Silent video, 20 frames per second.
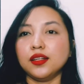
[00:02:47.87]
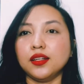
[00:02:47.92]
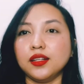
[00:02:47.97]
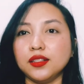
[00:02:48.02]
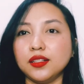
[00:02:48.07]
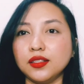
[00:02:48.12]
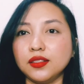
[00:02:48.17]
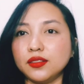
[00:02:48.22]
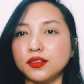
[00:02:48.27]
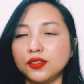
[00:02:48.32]

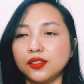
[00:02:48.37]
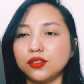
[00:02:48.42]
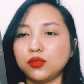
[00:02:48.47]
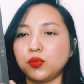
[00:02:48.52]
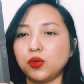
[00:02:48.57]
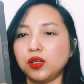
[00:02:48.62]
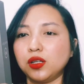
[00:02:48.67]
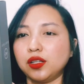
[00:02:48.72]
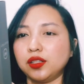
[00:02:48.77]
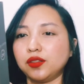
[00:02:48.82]
then, this
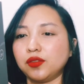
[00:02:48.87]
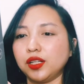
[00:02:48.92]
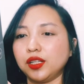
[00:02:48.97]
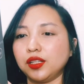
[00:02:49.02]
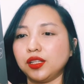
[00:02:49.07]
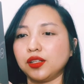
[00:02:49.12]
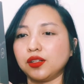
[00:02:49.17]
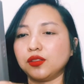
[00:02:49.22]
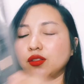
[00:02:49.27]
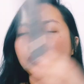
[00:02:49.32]
one right
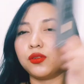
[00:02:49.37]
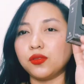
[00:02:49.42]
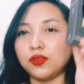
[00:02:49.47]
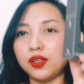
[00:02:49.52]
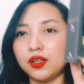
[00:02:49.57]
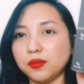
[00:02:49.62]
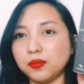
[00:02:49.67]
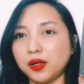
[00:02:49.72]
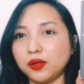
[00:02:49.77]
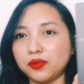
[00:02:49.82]
here. The
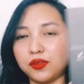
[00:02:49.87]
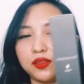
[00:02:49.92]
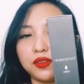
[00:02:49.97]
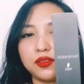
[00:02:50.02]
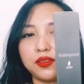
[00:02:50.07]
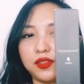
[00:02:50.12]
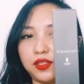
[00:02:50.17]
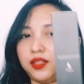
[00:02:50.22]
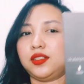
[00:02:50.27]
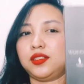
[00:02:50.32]
good thing about
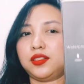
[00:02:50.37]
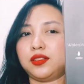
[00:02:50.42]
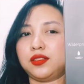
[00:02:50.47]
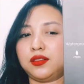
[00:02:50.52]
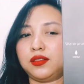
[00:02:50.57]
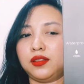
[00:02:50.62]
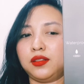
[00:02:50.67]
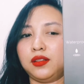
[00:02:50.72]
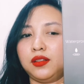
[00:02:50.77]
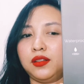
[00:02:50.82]

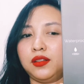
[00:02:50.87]
this